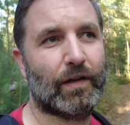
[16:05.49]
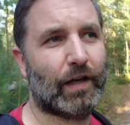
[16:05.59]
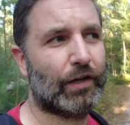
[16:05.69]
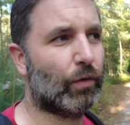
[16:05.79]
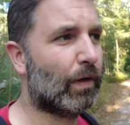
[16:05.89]

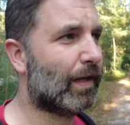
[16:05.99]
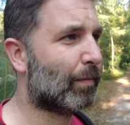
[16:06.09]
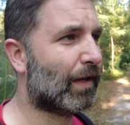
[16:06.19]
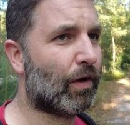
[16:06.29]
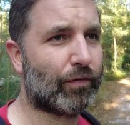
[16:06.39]
I know a little
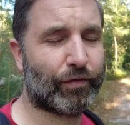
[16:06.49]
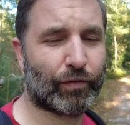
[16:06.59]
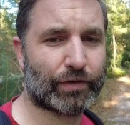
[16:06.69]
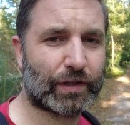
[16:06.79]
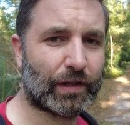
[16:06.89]
bit how the
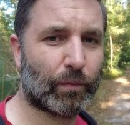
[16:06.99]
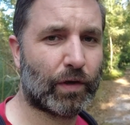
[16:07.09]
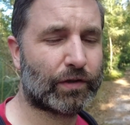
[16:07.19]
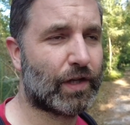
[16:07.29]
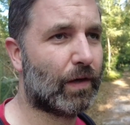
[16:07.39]
forest
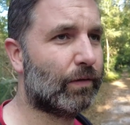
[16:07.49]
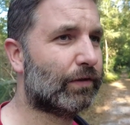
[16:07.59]
works now.